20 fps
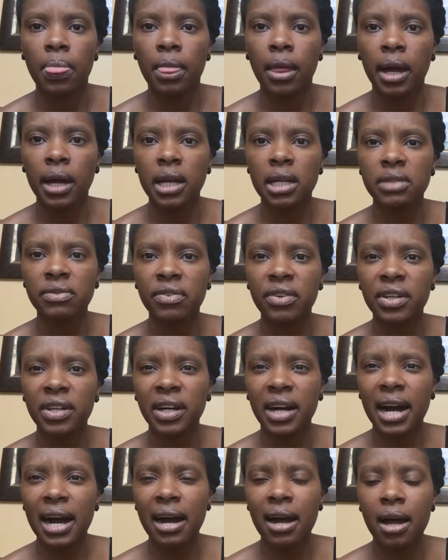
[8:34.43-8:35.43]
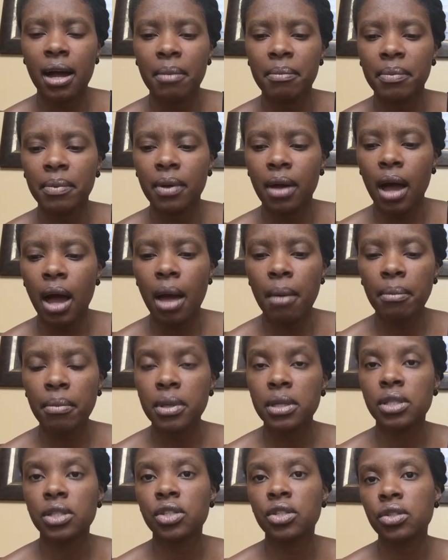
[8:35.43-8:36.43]
I guess for your I'm, I'm
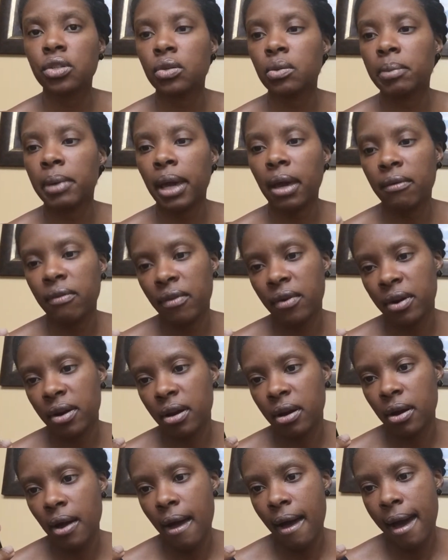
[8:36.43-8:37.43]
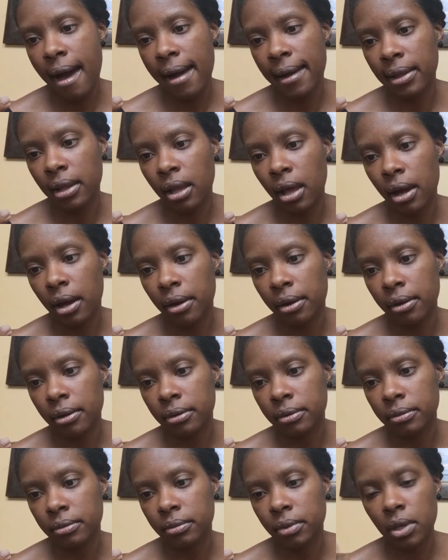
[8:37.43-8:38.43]
assuming for your eyeliner,
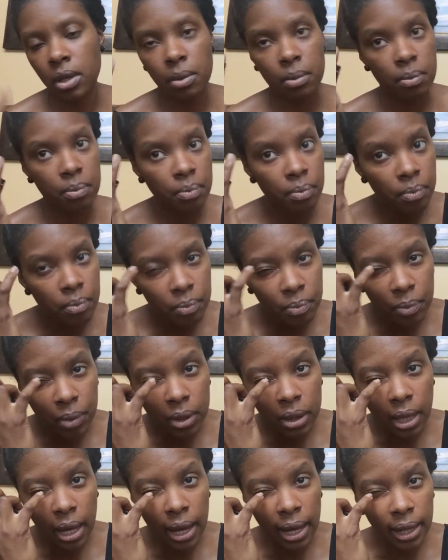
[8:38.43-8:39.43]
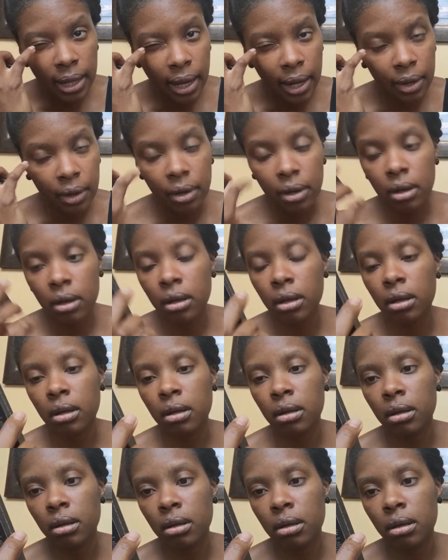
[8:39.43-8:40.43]
when you put the eyeliner,
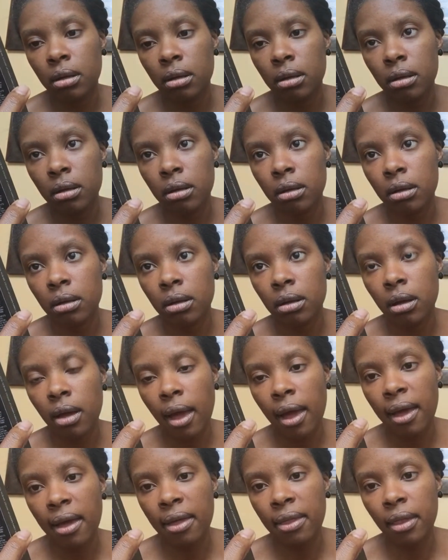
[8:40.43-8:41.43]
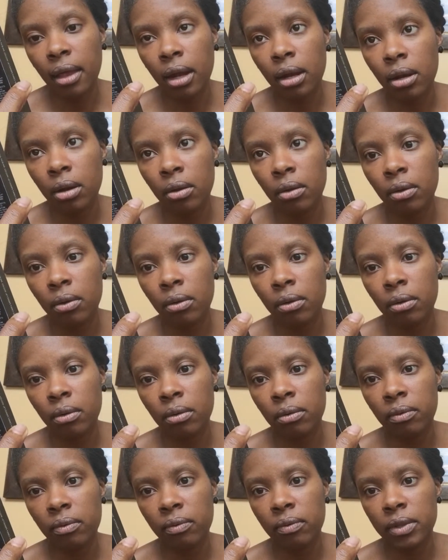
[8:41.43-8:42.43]
and I
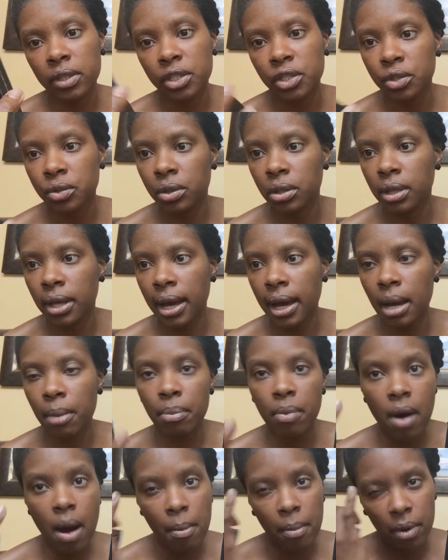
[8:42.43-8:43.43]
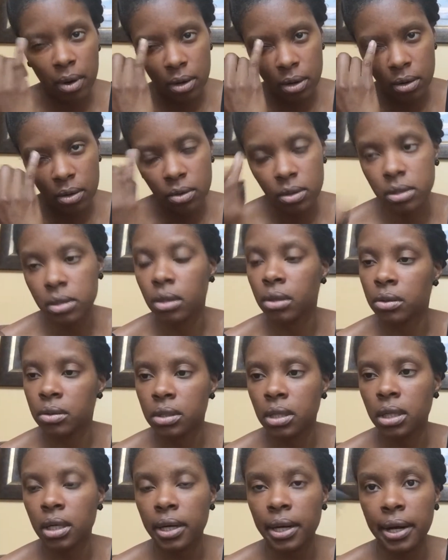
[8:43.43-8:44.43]
know for sure the eye primer, of course, goes
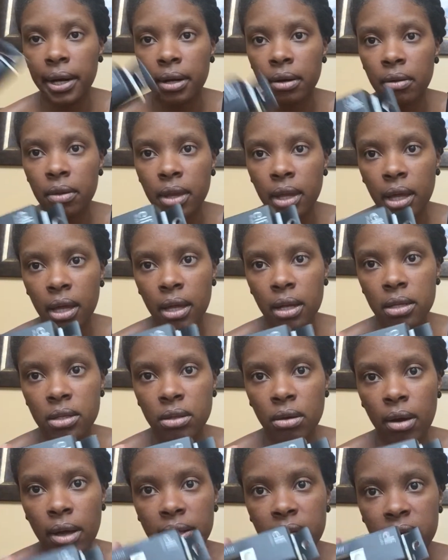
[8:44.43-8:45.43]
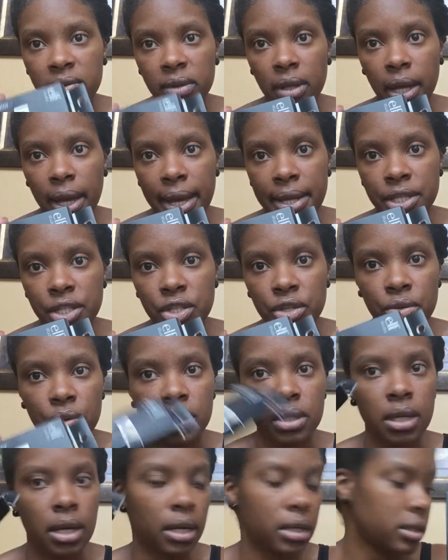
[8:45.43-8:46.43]
under there. I know that. So I definitely got two
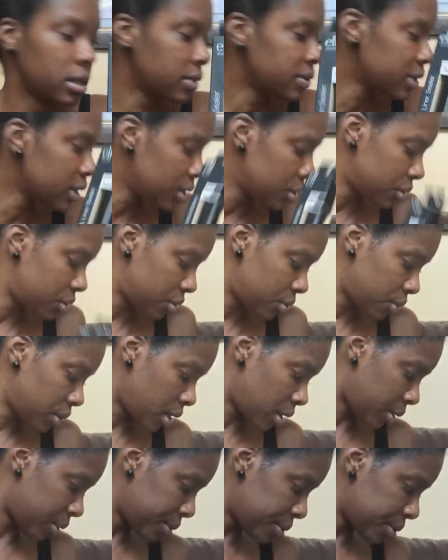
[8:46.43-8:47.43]
because I can definitely use two of those.